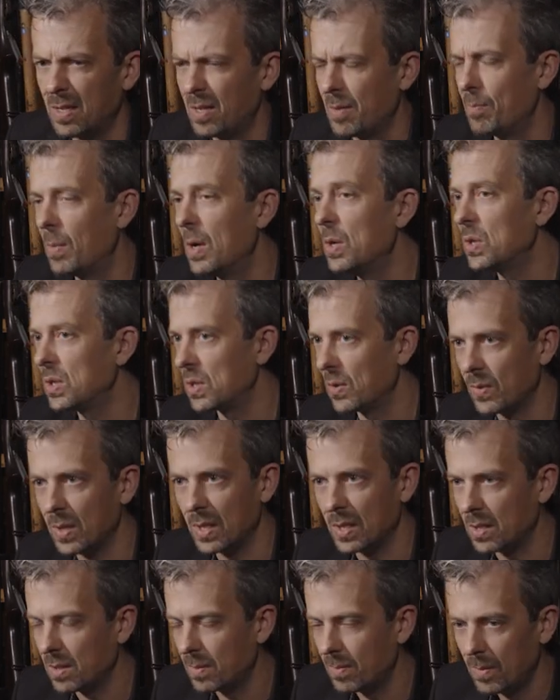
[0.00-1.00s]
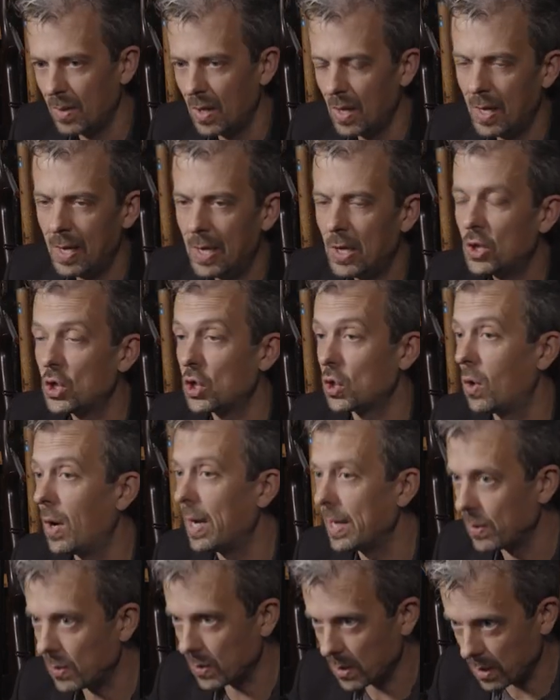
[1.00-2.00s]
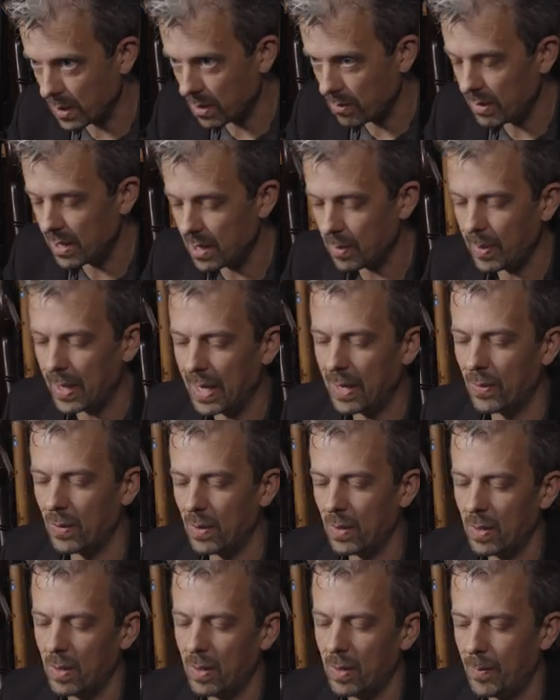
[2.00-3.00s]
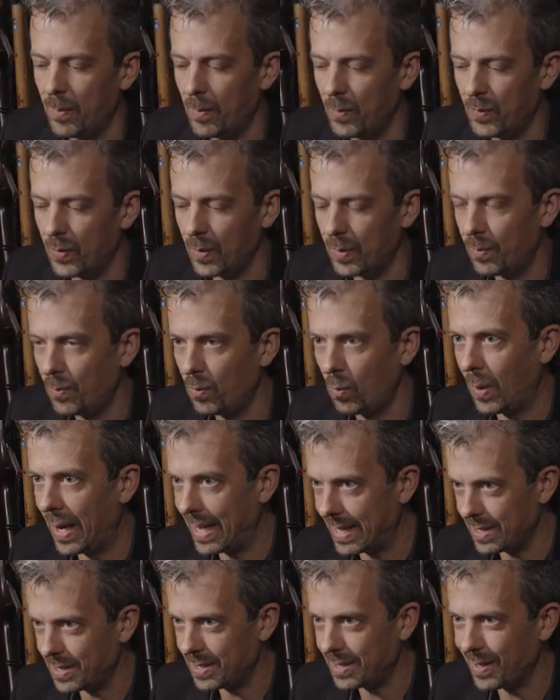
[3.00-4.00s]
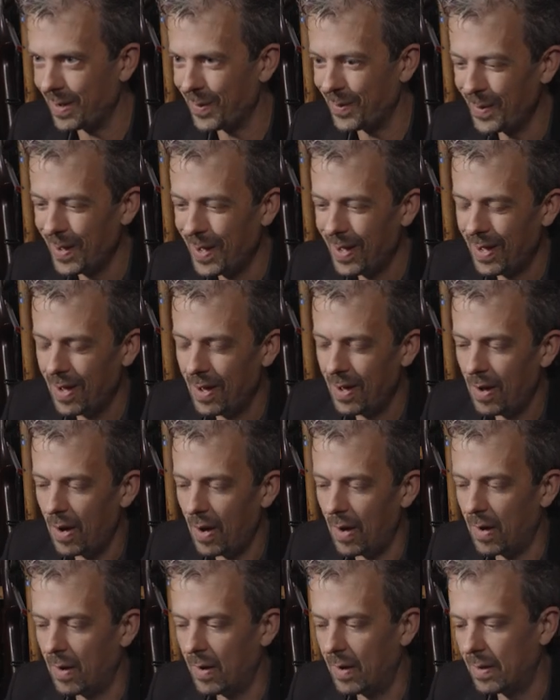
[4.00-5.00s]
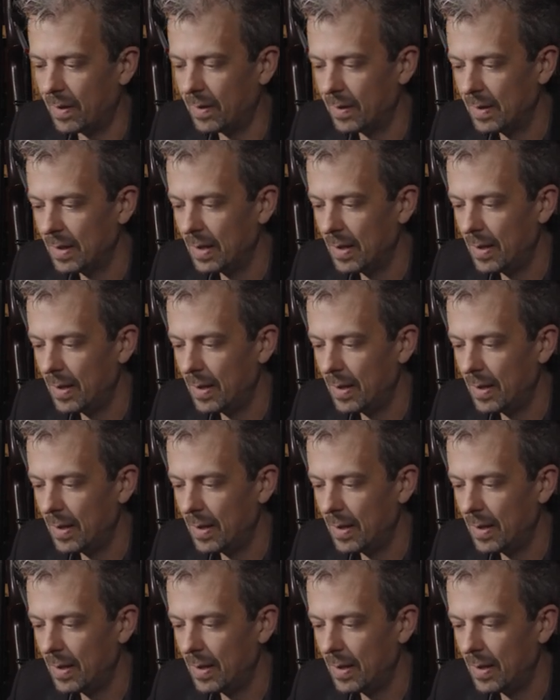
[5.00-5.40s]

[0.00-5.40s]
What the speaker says: Like most of these trials that you read about for wacky stuff are,